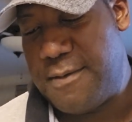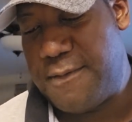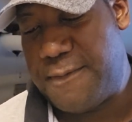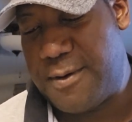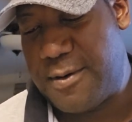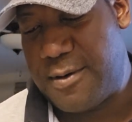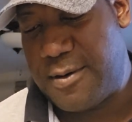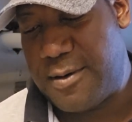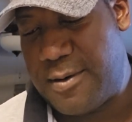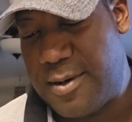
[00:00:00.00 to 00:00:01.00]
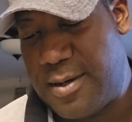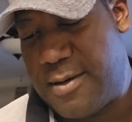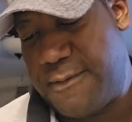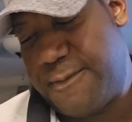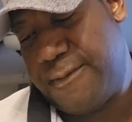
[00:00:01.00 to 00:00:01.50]
for
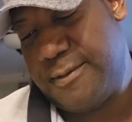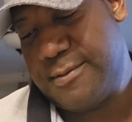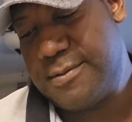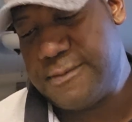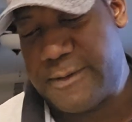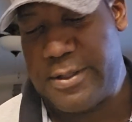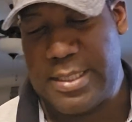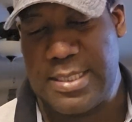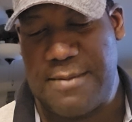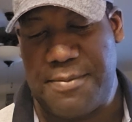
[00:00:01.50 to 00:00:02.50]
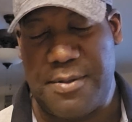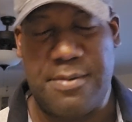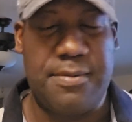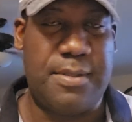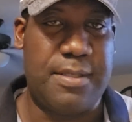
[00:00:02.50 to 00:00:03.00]
example,
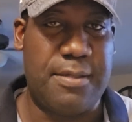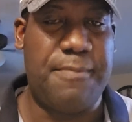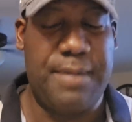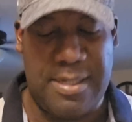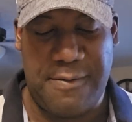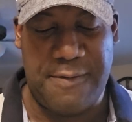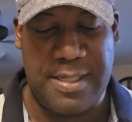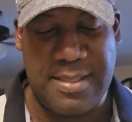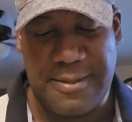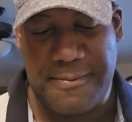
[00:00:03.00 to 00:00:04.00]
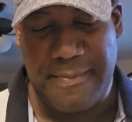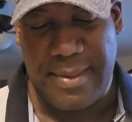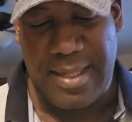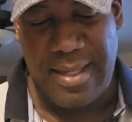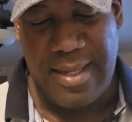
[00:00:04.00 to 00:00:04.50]
the planning phase?
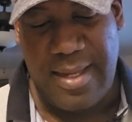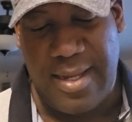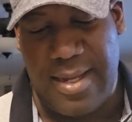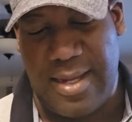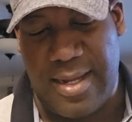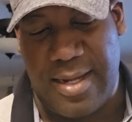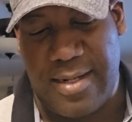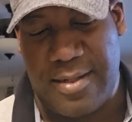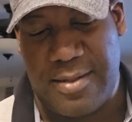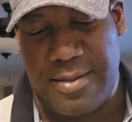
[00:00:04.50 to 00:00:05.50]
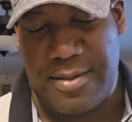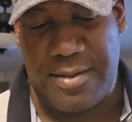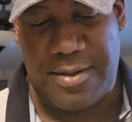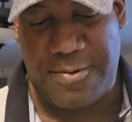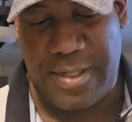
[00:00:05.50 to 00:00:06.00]
And
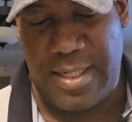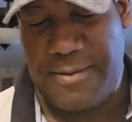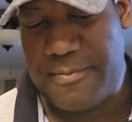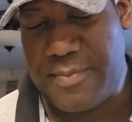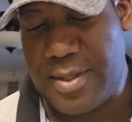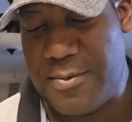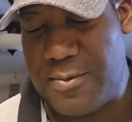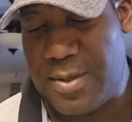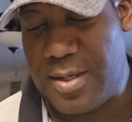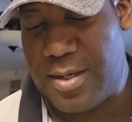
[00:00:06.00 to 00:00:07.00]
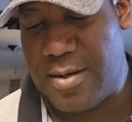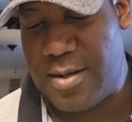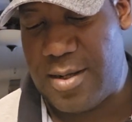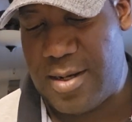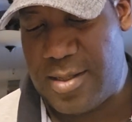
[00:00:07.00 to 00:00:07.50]
3, what are the